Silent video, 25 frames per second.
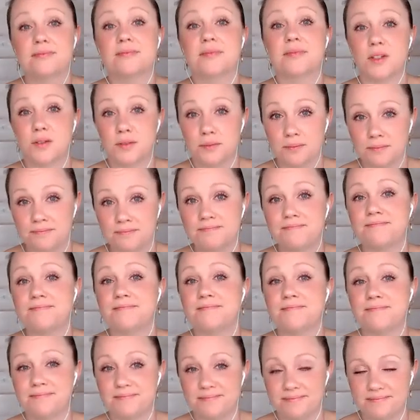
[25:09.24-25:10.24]
it's
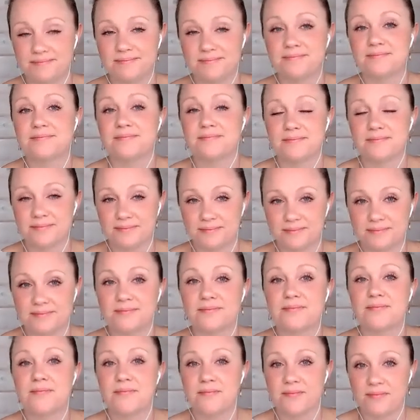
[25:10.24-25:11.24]
something
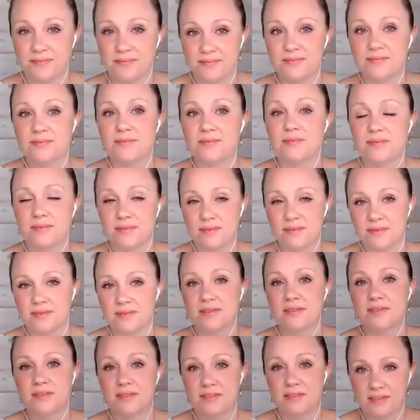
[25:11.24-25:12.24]
that we all
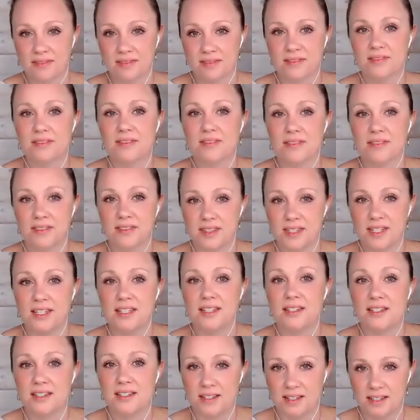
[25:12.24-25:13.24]
need. We all
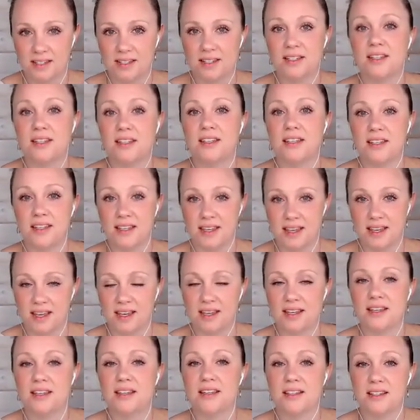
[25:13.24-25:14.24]
need it. We're
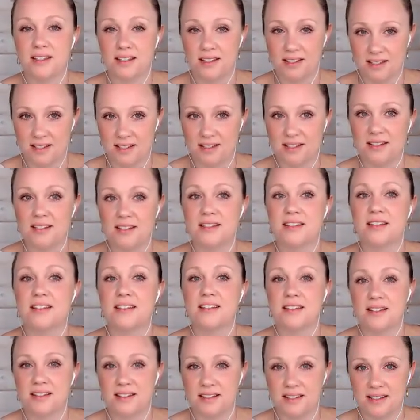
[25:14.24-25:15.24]
humans. We're
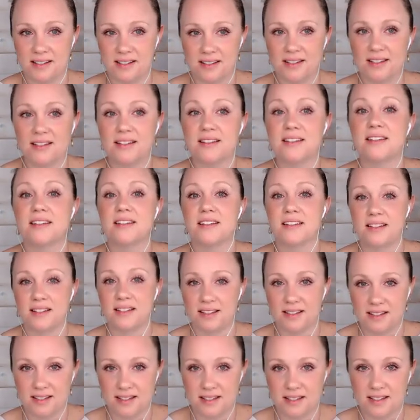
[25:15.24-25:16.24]
just, that's what it
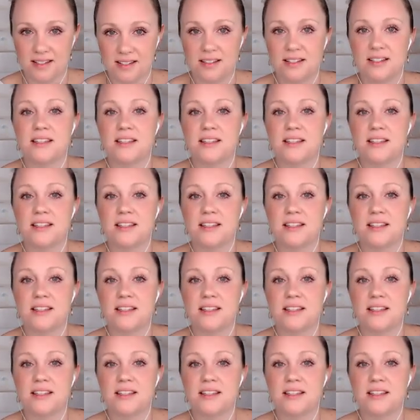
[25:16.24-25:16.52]
is.